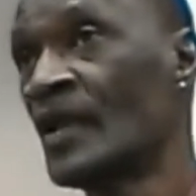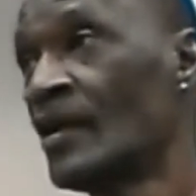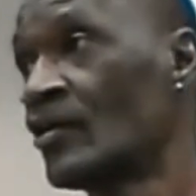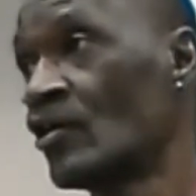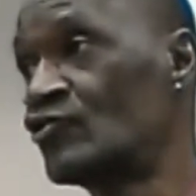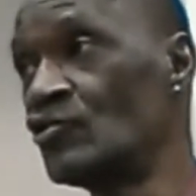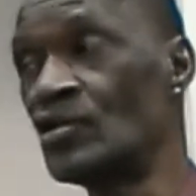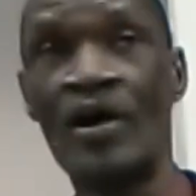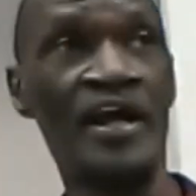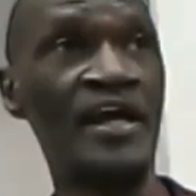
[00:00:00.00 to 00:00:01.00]
Because you
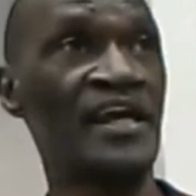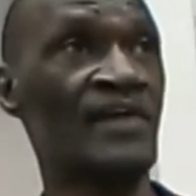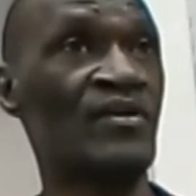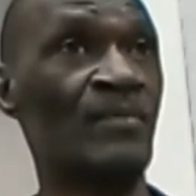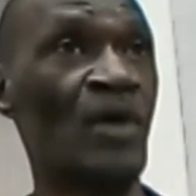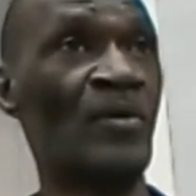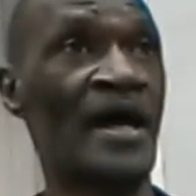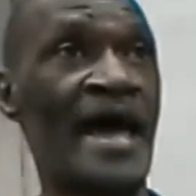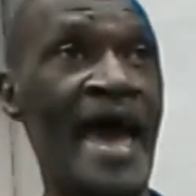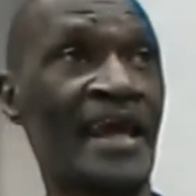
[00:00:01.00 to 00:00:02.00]
know at any given moment, an
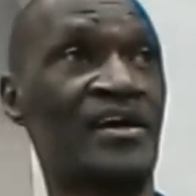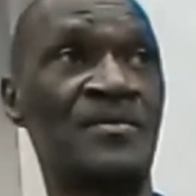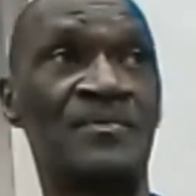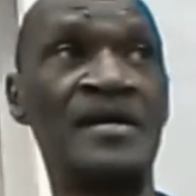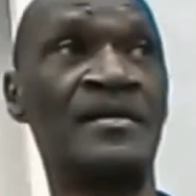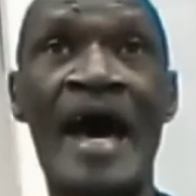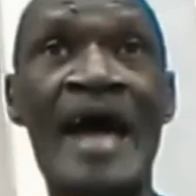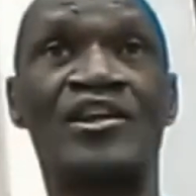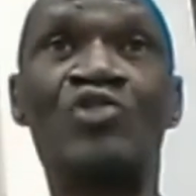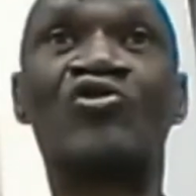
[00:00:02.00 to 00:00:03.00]
addict can be not
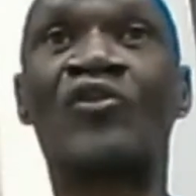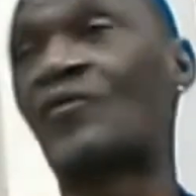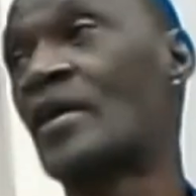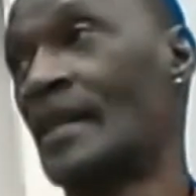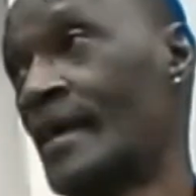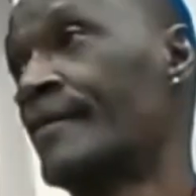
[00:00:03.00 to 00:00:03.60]
user friendly.